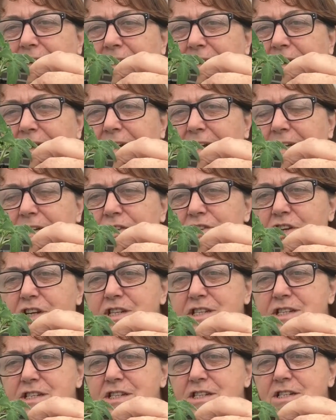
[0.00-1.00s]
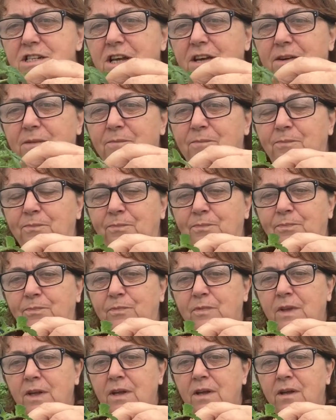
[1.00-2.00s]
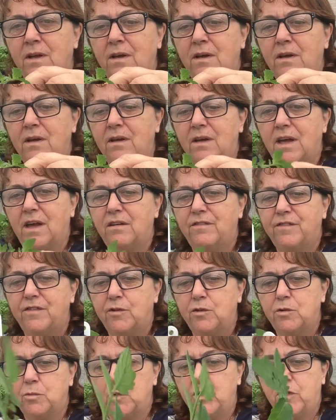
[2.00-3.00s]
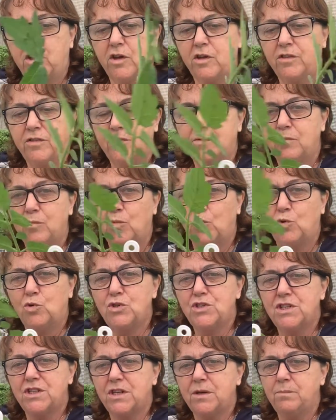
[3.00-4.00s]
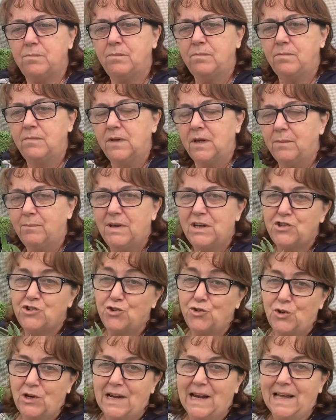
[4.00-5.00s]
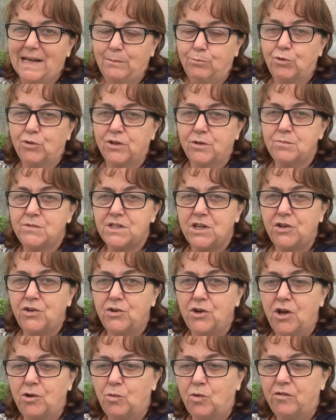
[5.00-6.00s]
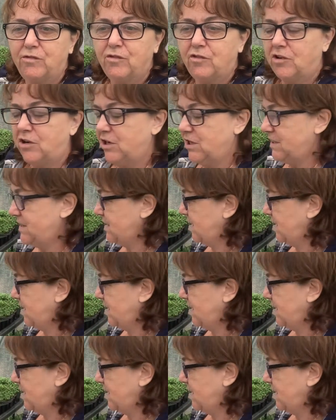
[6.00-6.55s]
and just yeah, fill them with earth, water them, make sure you label them so you know what variety